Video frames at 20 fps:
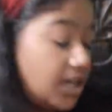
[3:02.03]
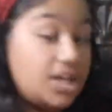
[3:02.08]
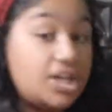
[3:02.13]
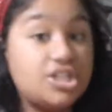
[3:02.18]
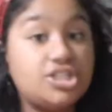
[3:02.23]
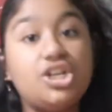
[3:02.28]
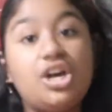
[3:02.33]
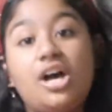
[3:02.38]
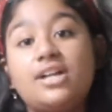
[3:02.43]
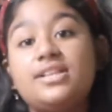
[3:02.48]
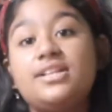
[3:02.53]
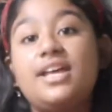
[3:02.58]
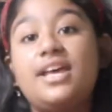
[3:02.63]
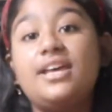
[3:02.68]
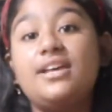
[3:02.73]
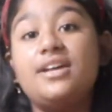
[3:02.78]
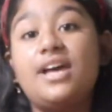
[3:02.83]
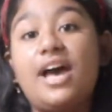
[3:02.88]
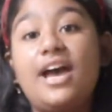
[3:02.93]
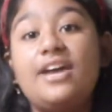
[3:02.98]

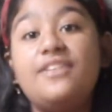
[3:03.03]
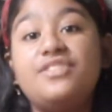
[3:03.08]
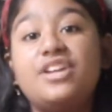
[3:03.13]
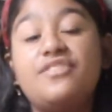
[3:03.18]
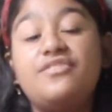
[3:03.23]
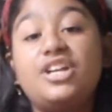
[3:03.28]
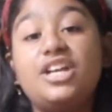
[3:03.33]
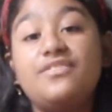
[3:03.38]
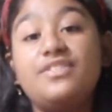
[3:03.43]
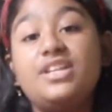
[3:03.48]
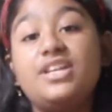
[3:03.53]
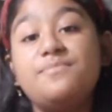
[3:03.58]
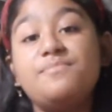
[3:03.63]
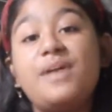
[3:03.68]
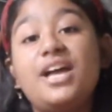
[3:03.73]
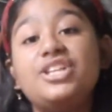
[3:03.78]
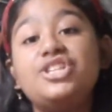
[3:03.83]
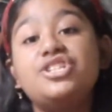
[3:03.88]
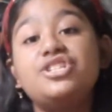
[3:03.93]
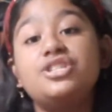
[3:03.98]
Chocolate I have never even
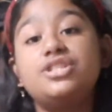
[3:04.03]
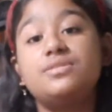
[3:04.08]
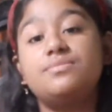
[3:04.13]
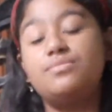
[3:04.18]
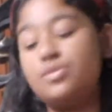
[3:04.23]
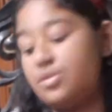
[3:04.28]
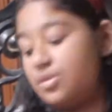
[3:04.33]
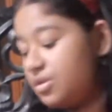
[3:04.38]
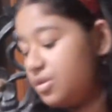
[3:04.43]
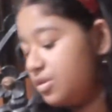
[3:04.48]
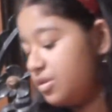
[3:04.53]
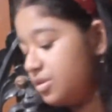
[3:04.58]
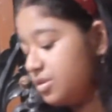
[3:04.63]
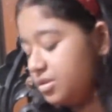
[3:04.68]
imagined more.